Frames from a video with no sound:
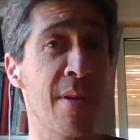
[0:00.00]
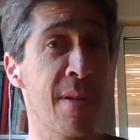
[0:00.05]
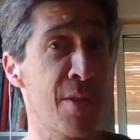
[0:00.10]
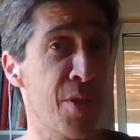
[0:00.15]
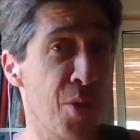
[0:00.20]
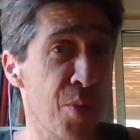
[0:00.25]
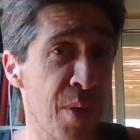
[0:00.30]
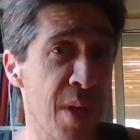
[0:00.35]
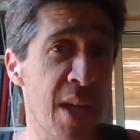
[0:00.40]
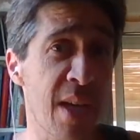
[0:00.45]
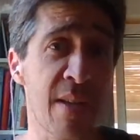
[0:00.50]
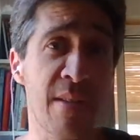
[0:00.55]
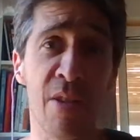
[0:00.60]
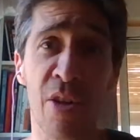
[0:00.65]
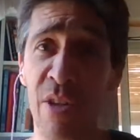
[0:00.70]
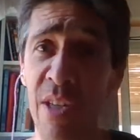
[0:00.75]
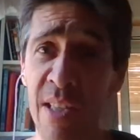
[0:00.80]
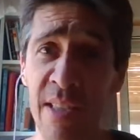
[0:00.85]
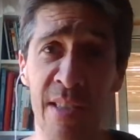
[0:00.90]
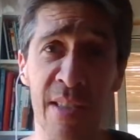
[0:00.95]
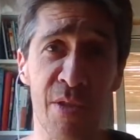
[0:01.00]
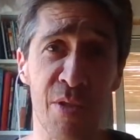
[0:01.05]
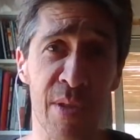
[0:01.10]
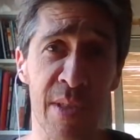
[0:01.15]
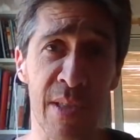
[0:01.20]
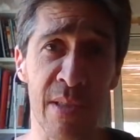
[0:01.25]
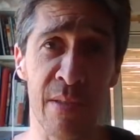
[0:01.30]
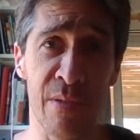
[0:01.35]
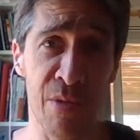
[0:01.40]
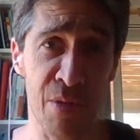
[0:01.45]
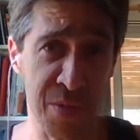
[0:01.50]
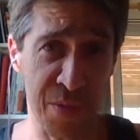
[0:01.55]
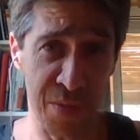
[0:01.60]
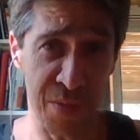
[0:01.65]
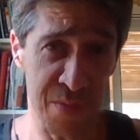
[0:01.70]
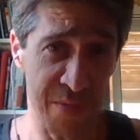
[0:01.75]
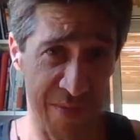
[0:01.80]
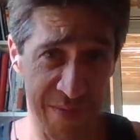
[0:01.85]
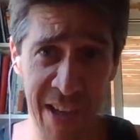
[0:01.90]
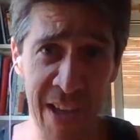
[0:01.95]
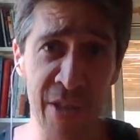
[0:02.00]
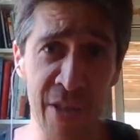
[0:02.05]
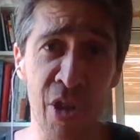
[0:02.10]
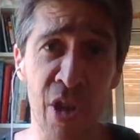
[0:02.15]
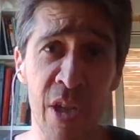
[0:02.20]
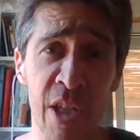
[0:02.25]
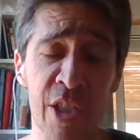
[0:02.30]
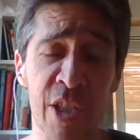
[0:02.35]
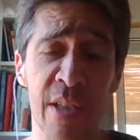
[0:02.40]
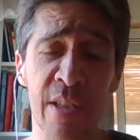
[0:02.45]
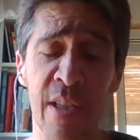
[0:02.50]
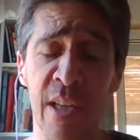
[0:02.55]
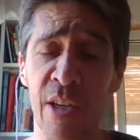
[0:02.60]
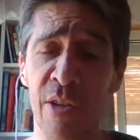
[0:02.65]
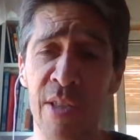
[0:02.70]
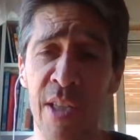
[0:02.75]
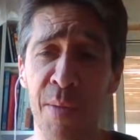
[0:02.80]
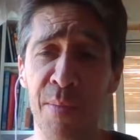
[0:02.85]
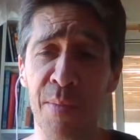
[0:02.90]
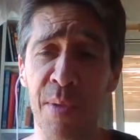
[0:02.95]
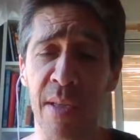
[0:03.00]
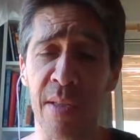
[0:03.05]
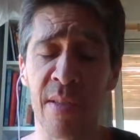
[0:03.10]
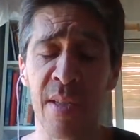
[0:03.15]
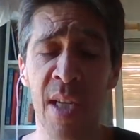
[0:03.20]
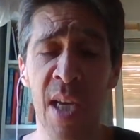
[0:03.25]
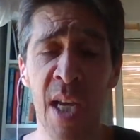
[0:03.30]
It's okay, not easy to acknowledge it and accept it.